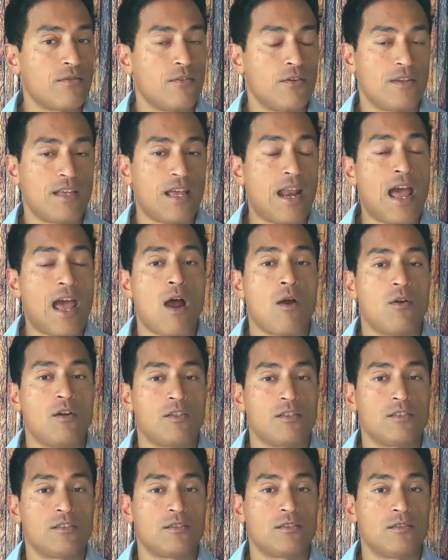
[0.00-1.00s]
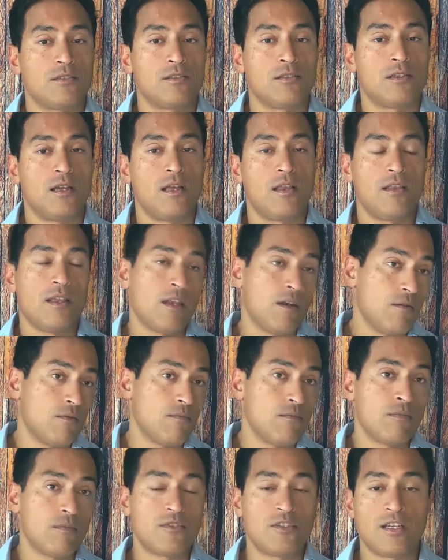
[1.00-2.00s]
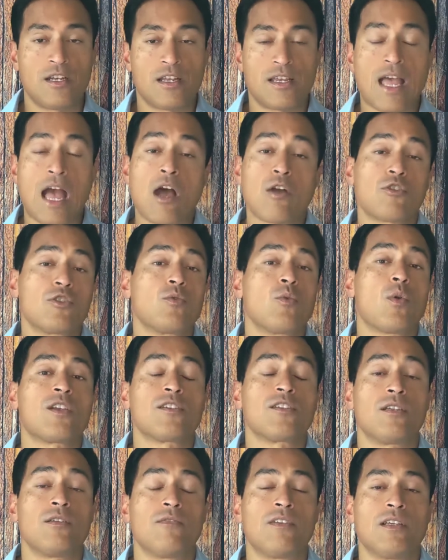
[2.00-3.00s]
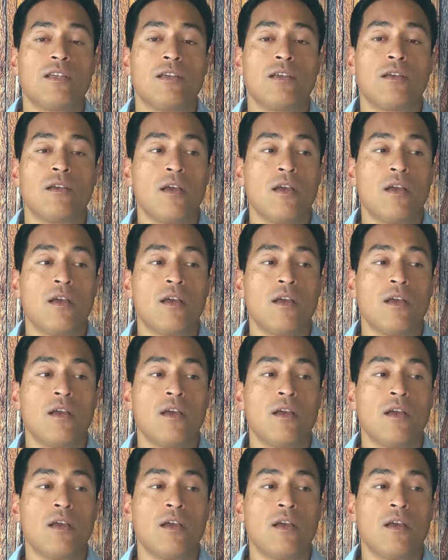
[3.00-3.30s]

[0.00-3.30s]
for 10 hours and then sit on a couch and watch TV.